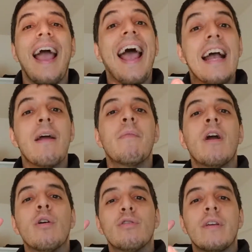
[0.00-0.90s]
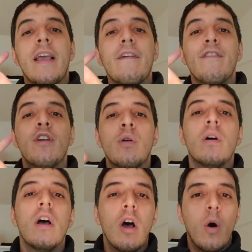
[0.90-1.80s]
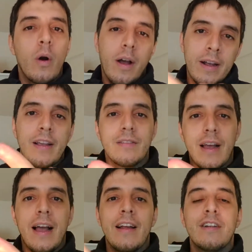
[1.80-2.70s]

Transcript: And I'm going to also give you or I guess I,